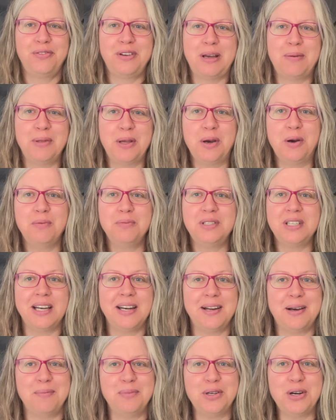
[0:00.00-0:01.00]
Family Homestead.
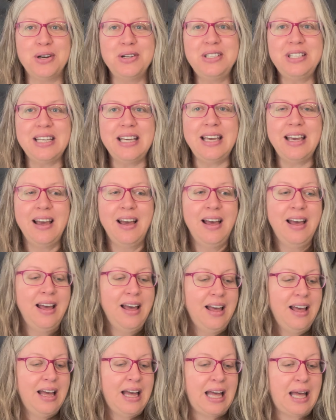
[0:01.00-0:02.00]
I'm Darcy,
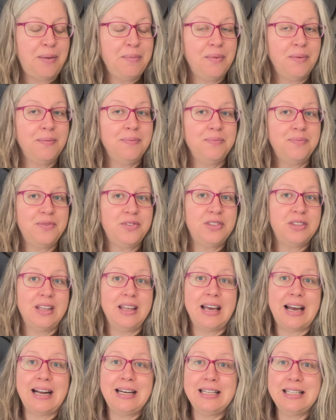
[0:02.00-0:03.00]
and
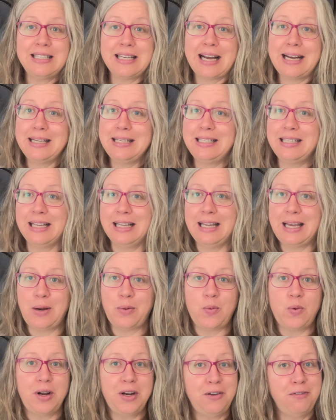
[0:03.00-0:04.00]
I decided to
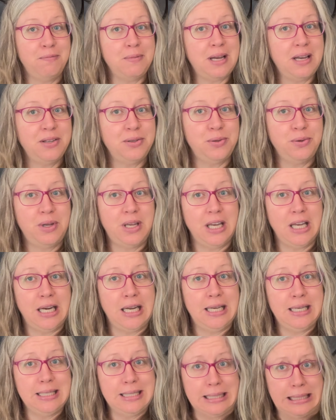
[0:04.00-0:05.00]
let one of my
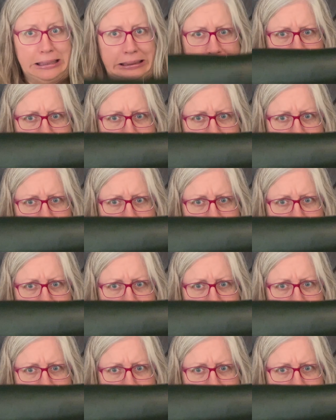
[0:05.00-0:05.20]
zucchinis